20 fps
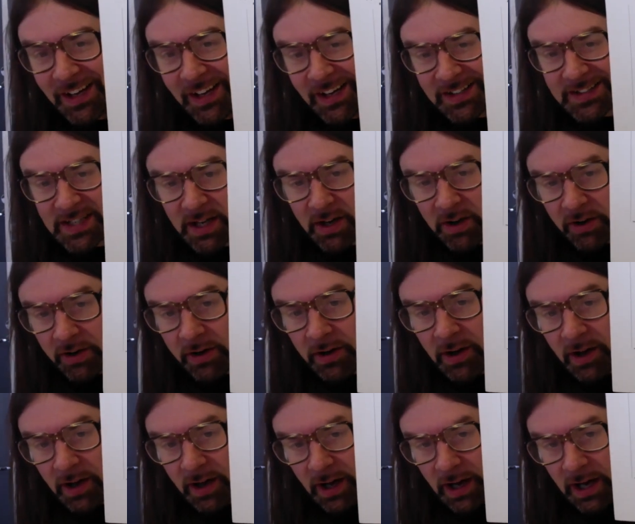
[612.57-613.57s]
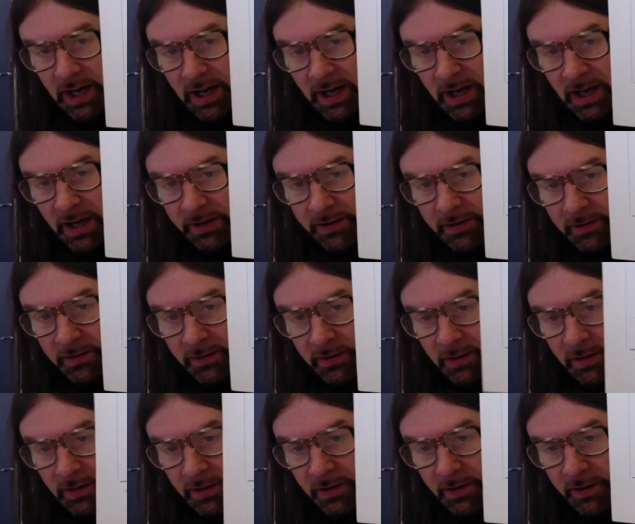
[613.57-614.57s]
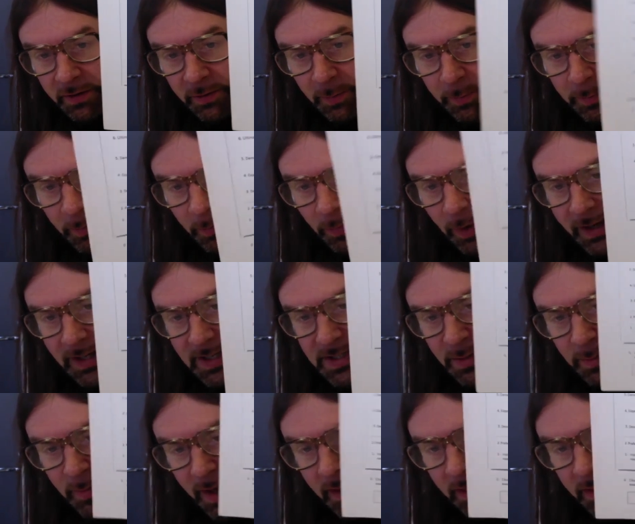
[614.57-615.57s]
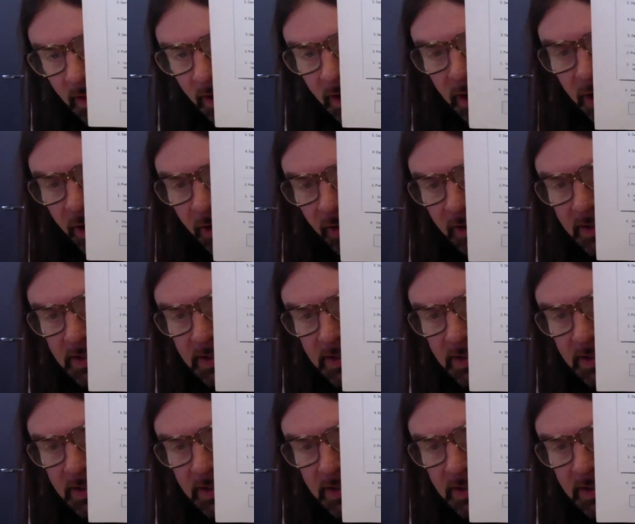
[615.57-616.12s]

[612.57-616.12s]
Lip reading: It's here, and I guess the main thing here